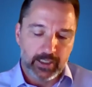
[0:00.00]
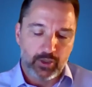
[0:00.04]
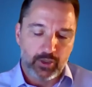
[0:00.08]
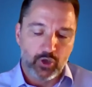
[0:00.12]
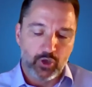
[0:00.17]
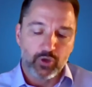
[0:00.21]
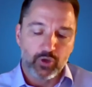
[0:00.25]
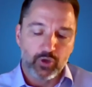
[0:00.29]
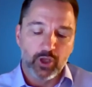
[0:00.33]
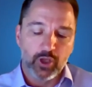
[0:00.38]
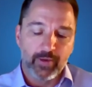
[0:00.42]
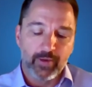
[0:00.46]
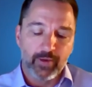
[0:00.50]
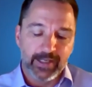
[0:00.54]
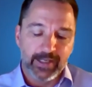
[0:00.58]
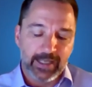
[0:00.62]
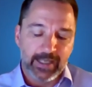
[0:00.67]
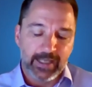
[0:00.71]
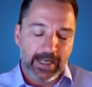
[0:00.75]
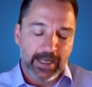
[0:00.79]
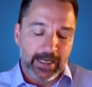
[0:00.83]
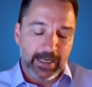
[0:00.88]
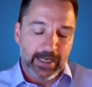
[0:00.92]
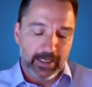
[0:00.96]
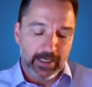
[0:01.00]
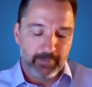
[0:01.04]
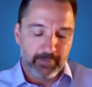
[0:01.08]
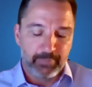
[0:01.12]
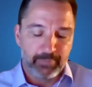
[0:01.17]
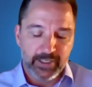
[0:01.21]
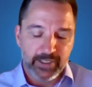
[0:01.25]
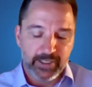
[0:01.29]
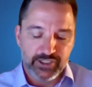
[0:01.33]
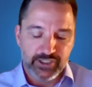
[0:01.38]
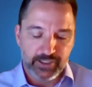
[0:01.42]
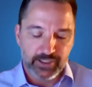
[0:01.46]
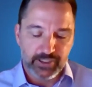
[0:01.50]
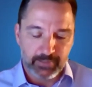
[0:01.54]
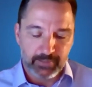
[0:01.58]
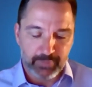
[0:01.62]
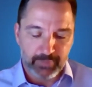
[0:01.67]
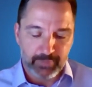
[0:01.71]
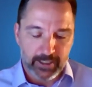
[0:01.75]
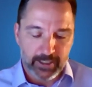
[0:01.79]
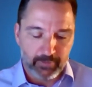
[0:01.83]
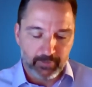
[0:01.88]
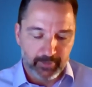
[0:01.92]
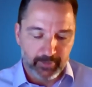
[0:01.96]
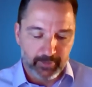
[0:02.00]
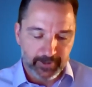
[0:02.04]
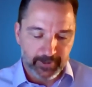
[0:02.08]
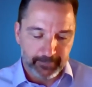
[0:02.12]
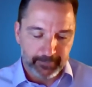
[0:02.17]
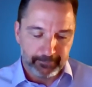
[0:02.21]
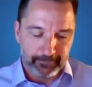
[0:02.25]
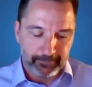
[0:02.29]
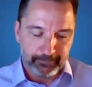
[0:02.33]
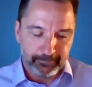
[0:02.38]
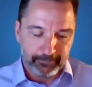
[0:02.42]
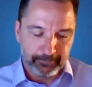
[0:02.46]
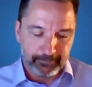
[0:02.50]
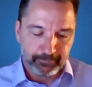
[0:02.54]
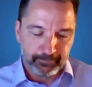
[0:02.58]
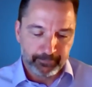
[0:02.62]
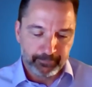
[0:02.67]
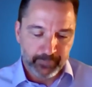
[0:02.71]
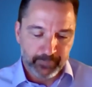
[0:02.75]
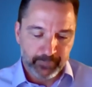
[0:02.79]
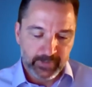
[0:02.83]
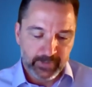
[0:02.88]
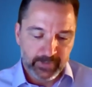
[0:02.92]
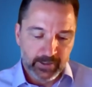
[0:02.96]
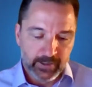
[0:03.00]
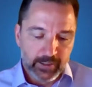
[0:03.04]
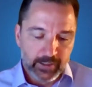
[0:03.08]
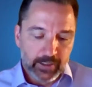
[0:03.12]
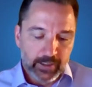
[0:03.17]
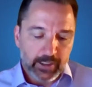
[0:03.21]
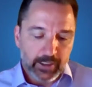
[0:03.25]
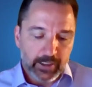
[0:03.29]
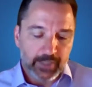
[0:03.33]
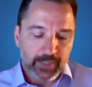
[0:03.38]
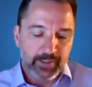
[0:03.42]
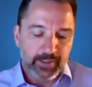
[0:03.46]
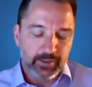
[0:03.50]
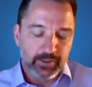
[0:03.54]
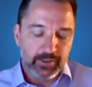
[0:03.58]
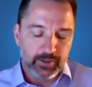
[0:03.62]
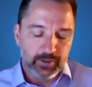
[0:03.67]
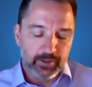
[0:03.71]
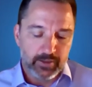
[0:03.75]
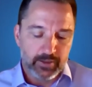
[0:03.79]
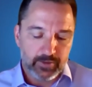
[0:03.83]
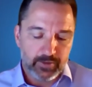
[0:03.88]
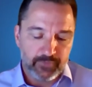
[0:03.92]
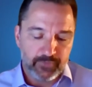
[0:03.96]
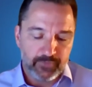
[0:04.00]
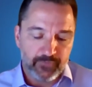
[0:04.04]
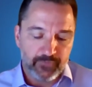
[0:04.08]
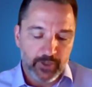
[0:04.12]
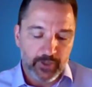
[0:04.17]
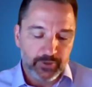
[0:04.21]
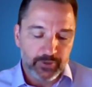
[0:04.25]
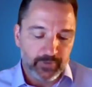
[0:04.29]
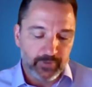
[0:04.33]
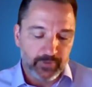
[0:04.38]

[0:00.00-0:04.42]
ongoing care and patient empowerment. And then the final